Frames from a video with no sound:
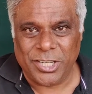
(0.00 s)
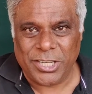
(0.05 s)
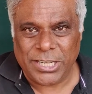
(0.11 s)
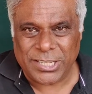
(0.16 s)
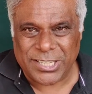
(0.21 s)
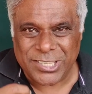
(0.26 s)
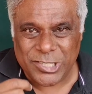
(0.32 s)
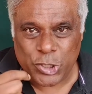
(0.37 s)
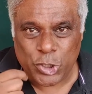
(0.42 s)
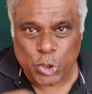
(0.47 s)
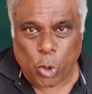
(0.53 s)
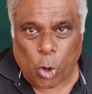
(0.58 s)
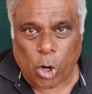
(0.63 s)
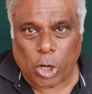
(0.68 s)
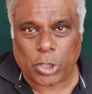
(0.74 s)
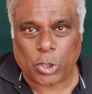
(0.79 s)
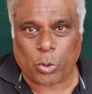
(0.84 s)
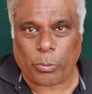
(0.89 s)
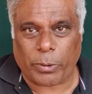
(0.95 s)
It is
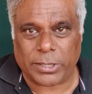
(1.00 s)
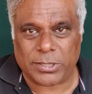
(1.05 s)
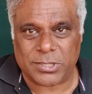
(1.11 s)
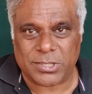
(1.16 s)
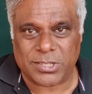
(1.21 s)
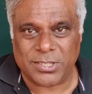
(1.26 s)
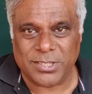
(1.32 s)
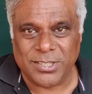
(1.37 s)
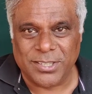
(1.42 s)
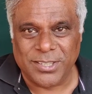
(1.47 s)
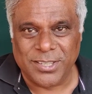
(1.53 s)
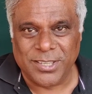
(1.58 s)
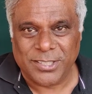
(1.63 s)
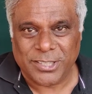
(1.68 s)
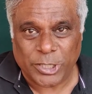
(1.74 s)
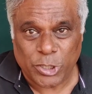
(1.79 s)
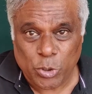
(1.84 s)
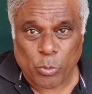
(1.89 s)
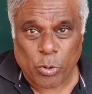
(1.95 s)
your quest
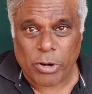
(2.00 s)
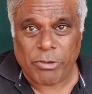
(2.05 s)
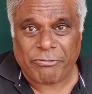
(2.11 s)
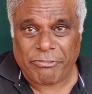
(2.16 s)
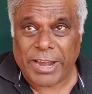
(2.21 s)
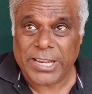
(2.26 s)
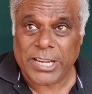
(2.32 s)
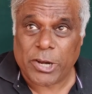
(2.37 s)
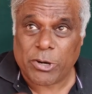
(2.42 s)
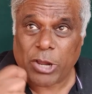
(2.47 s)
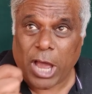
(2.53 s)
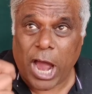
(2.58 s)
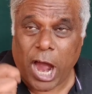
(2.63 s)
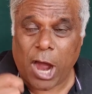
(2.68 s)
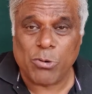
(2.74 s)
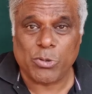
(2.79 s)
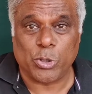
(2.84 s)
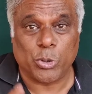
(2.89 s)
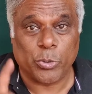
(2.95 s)
that you want to find out how to